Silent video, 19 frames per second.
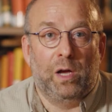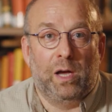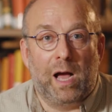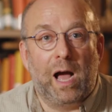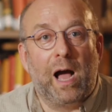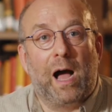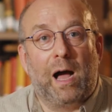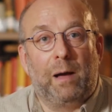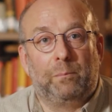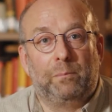
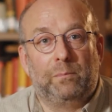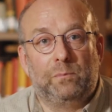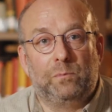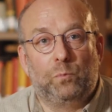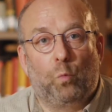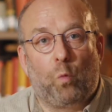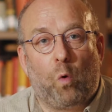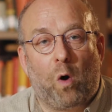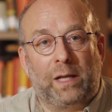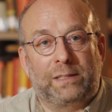
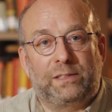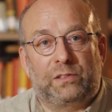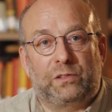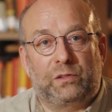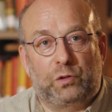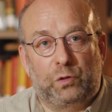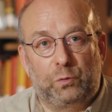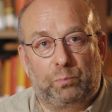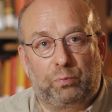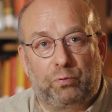wants
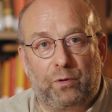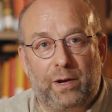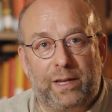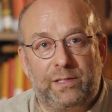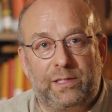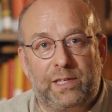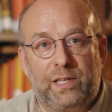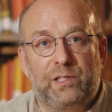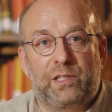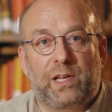to
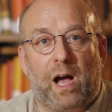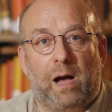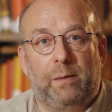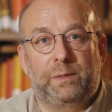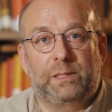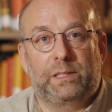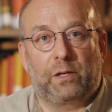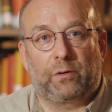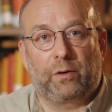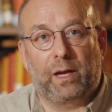print his
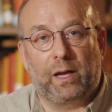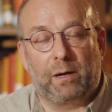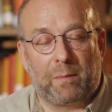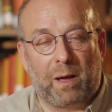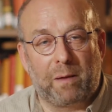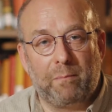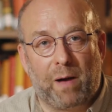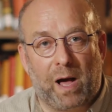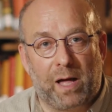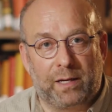commentary on
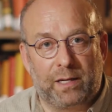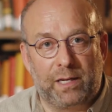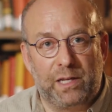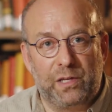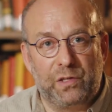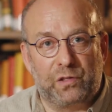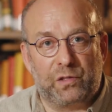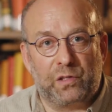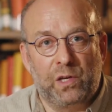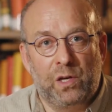
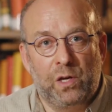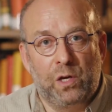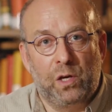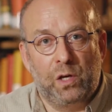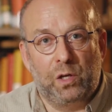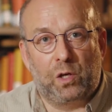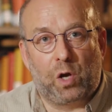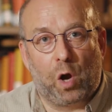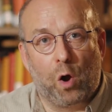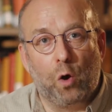Maimonides'
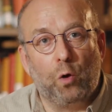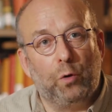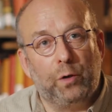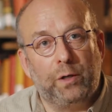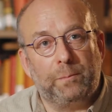Code.